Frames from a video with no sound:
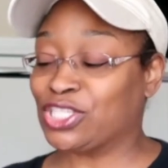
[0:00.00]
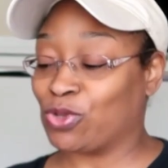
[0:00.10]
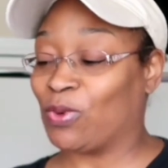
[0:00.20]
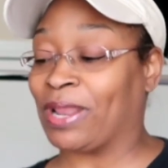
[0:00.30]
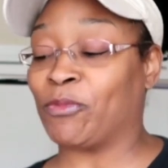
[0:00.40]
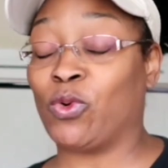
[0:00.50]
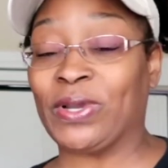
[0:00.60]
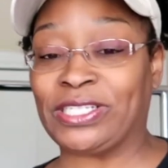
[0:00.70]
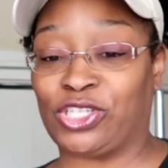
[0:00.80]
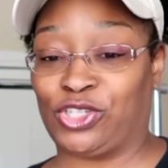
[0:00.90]
So what I'm
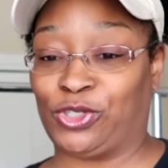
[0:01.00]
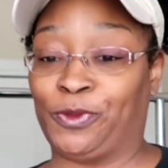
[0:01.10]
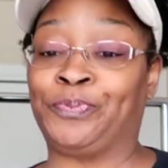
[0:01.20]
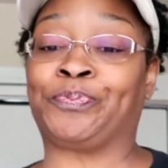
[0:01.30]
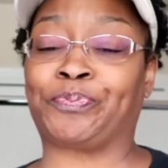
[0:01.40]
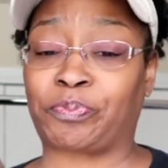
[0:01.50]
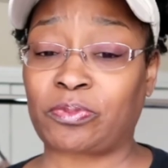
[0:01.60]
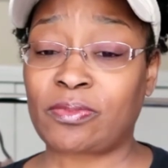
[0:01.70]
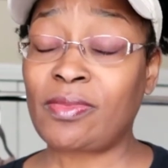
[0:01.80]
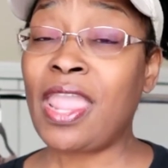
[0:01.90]
going to do,
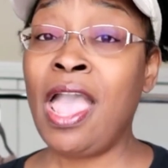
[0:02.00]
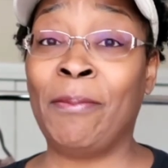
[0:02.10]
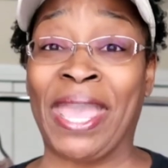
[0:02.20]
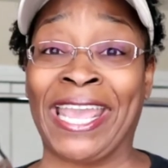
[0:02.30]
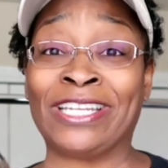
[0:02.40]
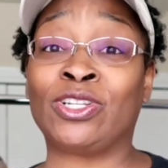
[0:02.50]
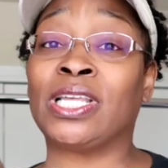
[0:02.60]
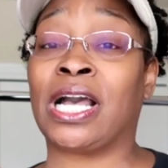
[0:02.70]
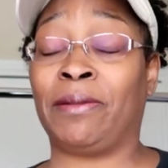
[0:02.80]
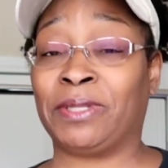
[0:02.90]
I'm going to
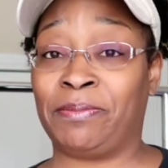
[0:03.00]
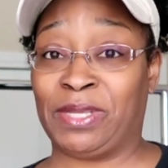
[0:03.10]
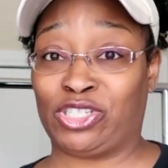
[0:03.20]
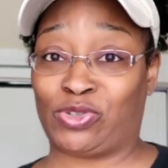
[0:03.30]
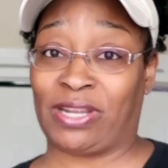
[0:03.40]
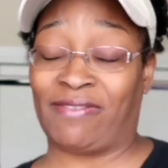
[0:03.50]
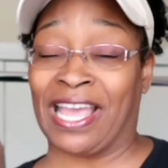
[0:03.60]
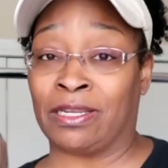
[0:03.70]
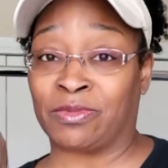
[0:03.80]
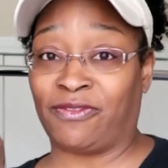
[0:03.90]
handle a couple administrative
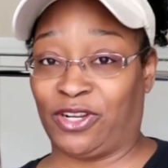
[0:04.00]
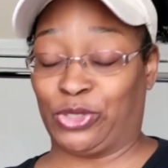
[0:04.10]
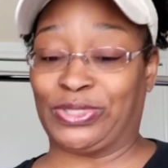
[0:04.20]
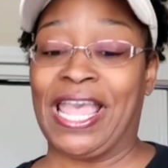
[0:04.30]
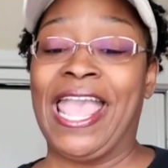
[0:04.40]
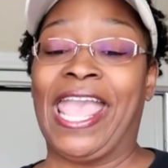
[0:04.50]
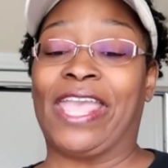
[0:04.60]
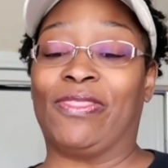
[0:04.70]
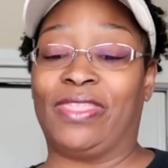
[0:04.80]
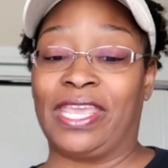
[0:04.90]
items first,
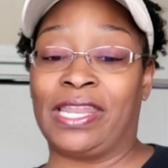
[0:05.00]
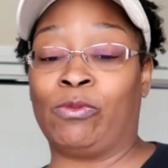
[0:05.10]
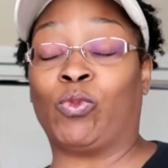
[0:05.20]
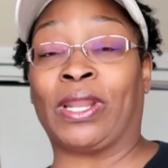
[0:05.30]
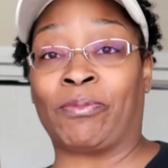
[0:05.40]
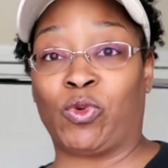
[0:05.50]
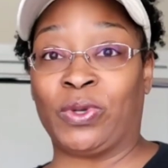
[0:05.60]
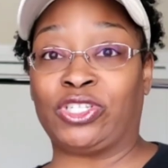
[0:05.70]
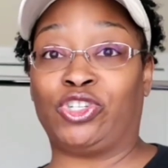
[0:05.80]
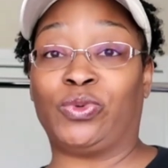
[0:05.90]
and then what I'm
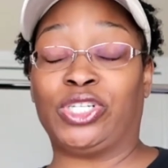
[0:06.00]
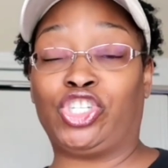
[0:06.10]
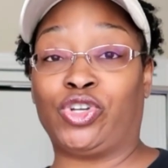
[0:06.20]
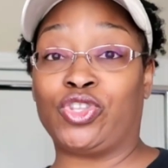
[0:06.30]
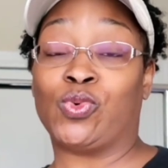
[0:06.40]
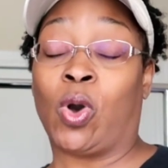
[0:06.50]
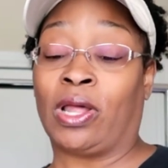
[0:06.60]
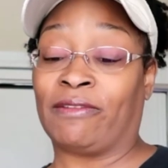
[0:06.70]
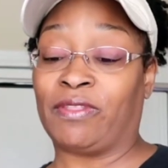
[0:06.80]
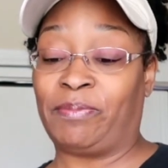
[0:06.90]
going to do is show you
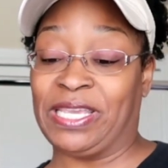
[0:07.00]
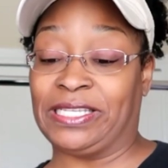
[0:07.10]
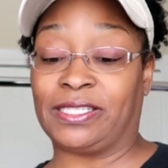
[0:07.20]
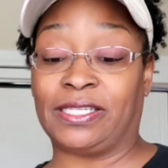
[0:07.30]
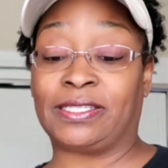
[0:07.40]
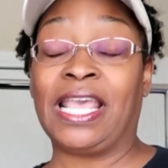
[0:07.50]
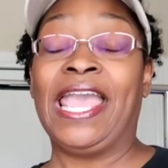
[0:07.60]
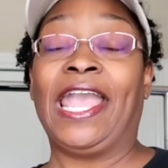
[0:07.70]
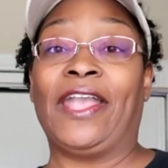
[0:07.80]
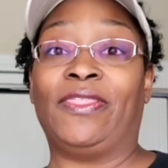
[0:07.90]
all of the pieces
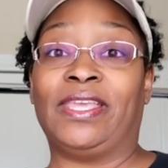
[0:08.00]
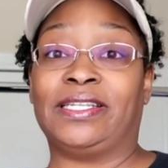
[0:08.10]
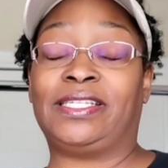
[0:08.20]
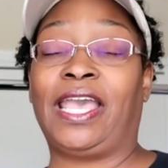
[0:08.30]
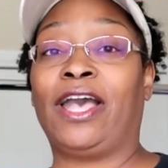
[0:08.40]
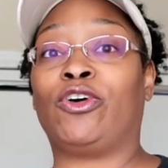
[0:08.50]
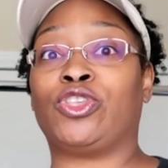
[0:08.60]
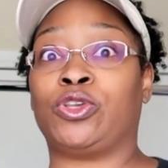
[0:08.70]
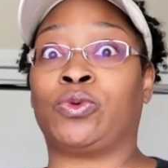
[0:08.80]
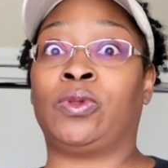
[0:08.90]
and then tell
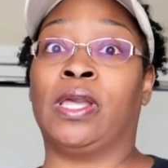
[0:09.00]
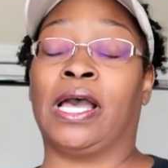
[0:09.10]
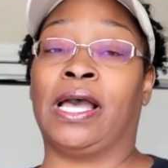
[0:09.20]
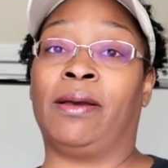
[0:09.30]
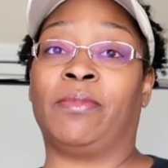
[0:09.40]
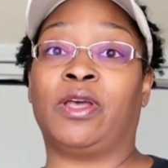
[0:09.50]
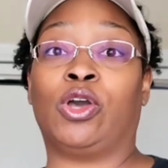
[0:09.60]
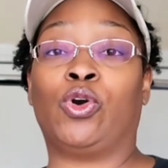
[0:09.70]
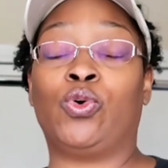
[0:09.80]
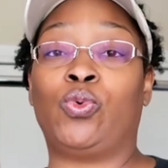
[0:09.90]
you
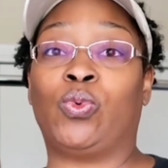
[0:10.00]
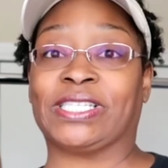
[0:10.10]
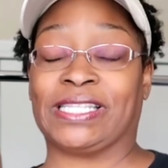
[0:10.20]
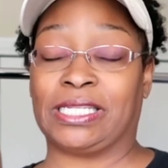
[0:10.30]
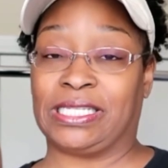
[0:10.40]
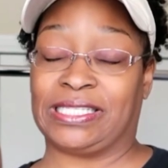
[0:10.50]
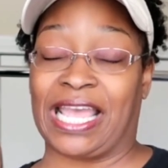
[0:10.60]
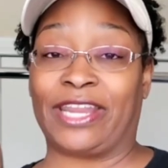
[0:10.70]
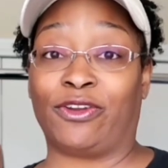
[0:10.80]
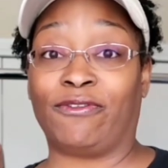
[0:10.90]
who was the
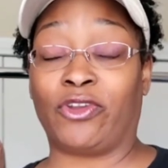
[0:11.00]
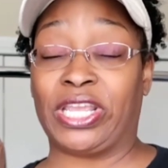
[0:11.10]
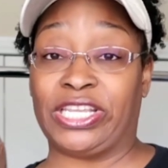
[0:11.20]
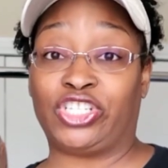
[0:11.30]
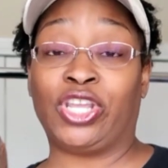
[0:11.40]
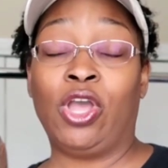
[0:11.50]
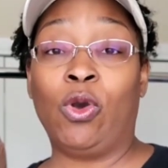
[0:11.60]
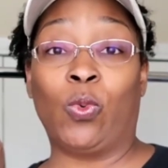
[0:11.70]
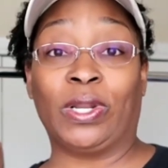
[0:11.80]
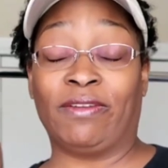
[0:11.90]
designer for each
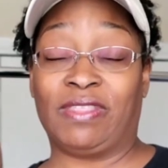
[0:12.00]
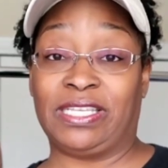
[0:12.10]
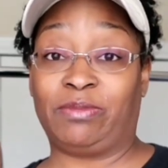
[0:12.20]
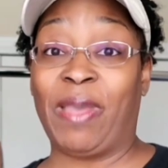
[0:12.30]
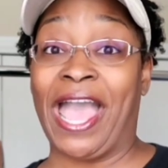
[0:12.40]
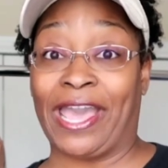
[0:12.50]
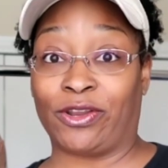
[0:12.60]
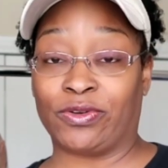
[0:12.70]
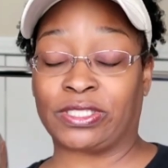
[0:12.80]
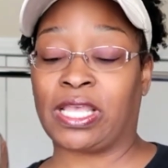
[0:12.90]
one of these
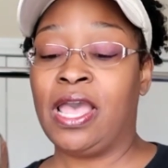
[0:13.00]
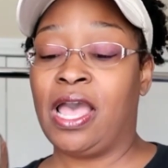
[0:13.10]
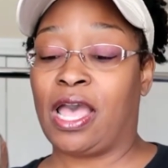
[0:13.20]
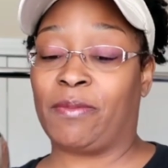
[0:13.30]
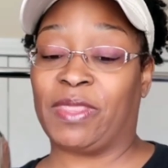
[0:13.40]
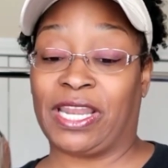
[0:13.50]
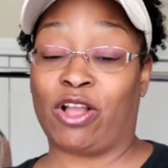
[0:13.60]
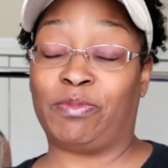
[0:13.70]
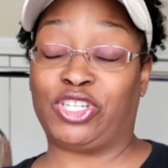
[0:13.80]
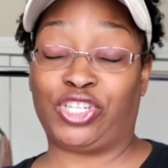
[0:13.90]
patterns that
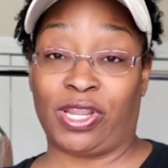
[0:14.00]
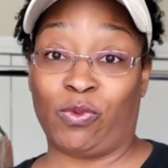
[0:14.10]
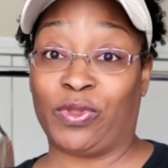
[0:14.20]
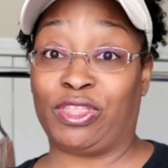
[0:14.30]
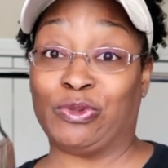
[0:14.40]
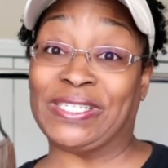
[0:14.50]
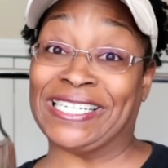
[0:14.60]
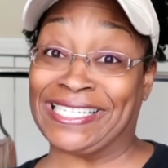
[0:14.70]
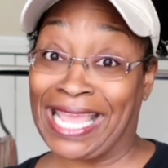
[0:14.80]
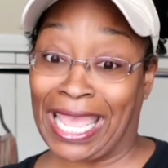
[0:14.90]
I'll be sharing with you
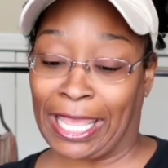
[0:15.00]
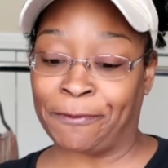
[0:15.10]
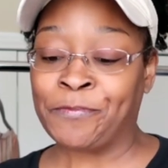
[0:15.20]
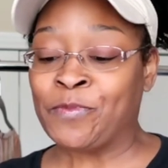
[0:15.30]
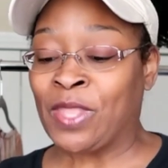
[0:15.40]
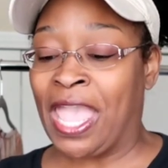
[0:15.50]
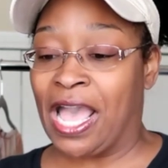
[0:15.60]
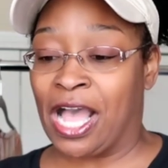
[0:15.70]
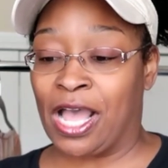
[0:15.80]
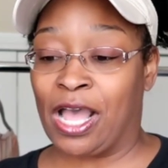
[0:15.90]
today.
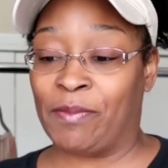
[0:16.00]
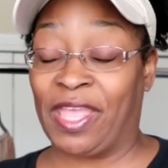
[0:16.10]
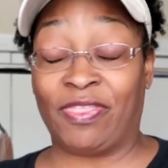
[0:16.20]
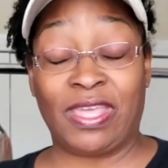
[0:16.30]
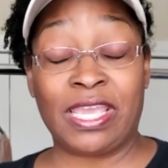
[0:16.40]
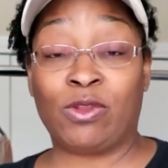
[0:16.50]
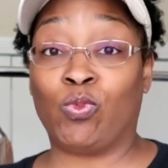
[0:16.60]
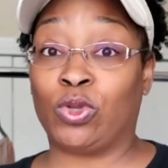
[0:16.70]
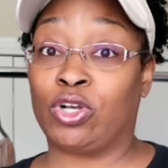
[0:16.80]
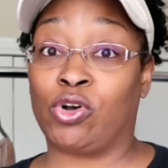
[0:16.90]
And
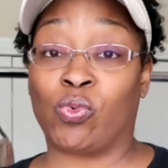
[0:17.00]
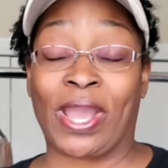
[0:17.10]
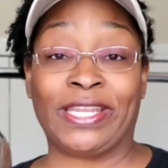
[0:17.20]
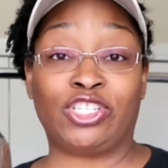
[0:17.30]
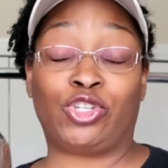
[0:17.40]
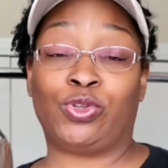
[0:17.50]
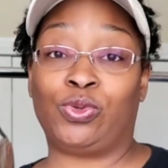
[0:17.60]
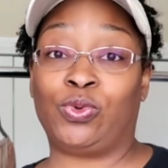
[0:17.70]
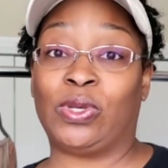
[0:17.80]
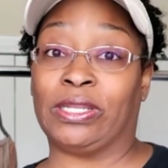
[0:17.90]
then we'll go right
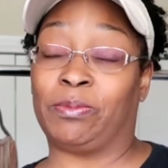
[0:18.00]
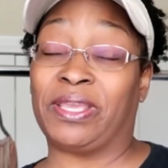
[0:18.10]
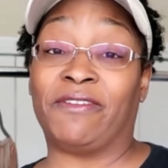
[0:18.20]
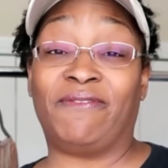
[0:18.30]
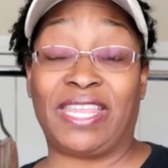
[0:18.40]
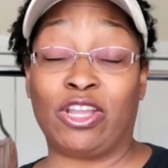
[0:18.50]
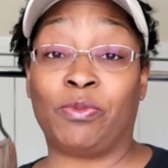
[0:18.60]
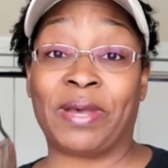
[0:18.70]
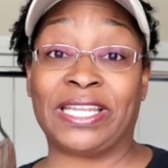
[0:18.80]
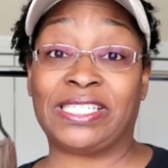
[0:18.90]
into, it'll be a
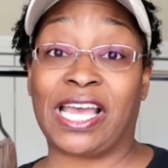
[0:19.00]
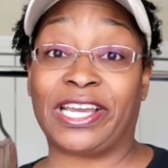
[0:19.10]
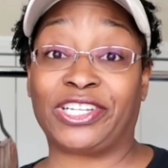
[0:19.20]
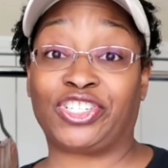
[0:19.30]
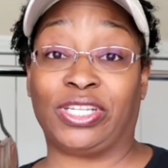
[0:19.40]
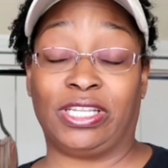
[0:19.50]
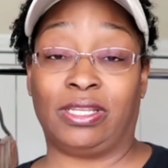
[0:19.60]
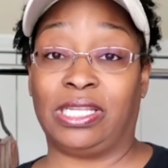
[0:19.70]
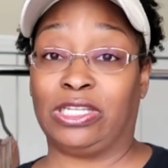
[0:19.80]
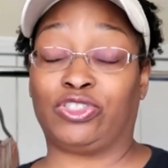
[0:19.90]
video montage
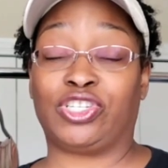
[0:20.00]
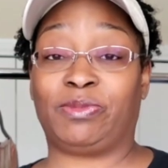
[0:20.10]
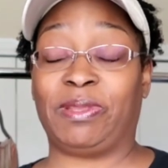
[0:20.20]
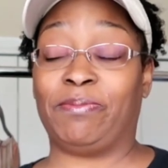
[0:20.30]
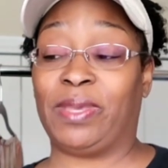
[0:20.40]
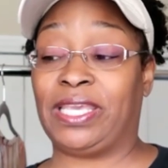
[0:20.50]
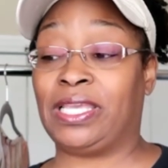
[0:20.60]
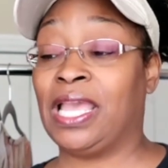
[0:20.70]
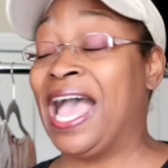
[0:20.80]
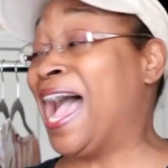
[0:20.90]
and it'll just be
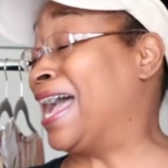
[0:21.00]
me.